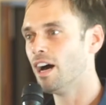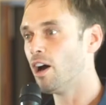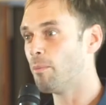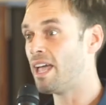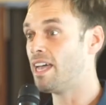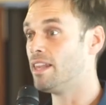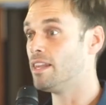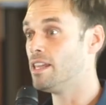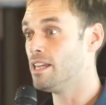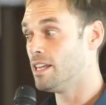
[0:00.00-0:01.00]
Oh
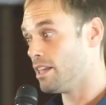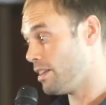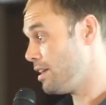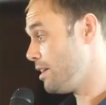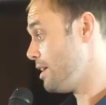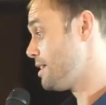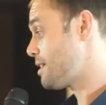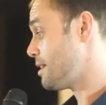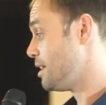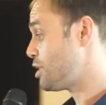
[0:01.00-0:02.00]
man, th-
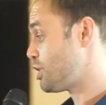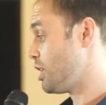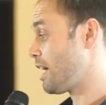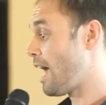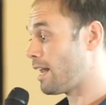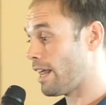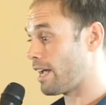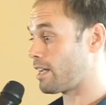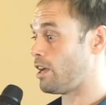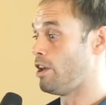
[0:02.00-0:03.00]
this this chick had
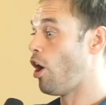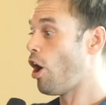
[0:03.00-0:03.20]
like an